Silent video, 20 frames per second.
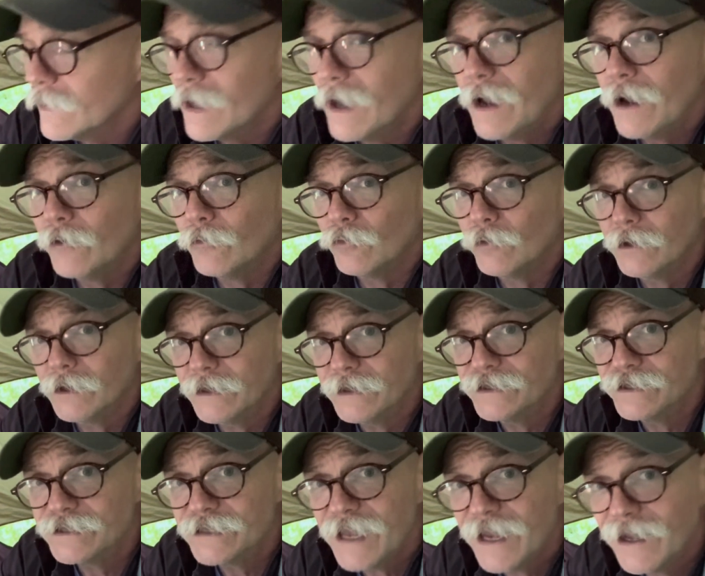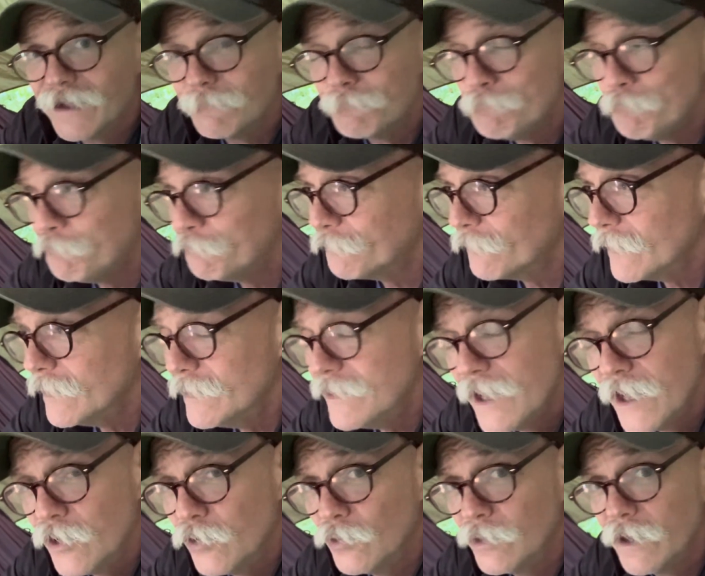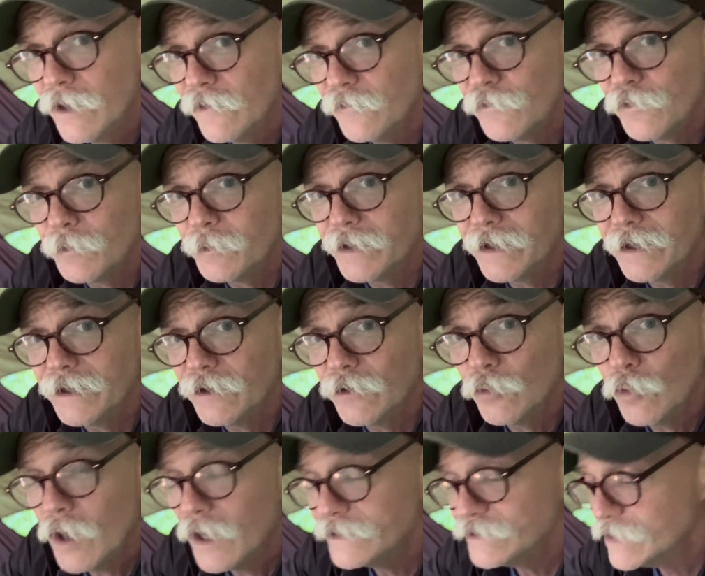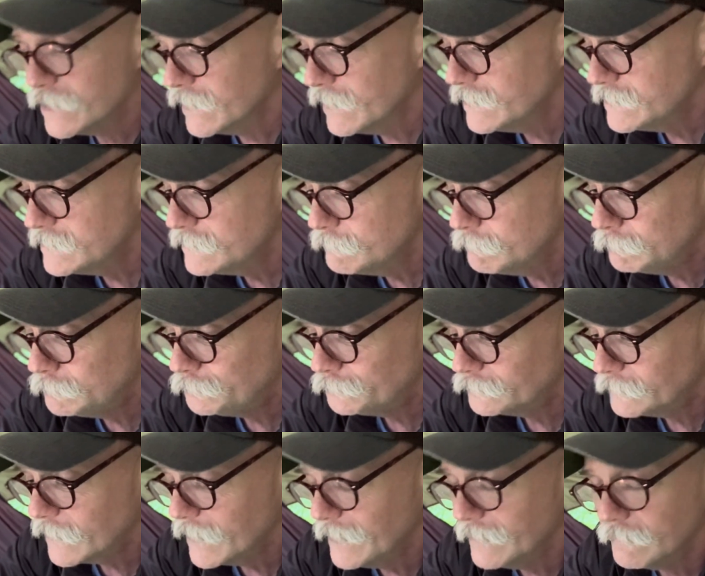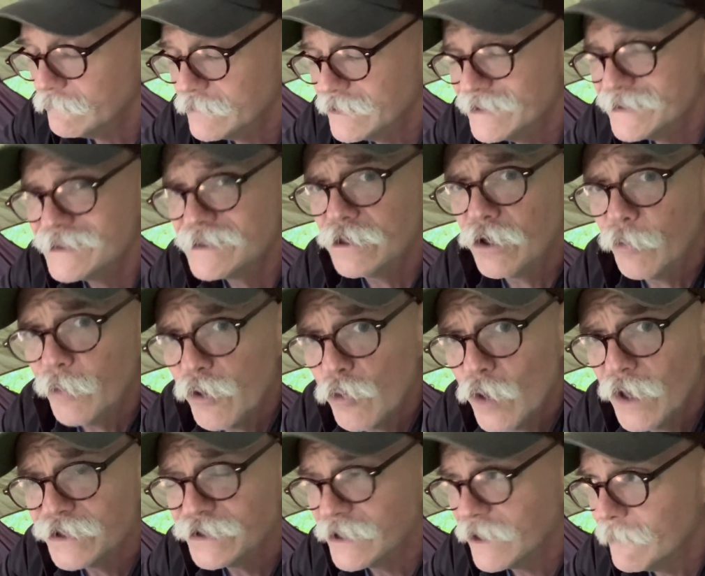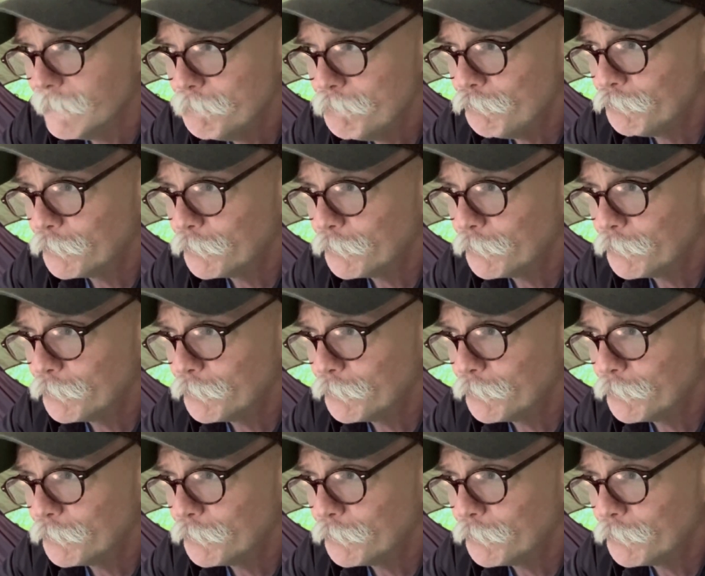I really just can't thank you enough for being here watching this and to still be watching it.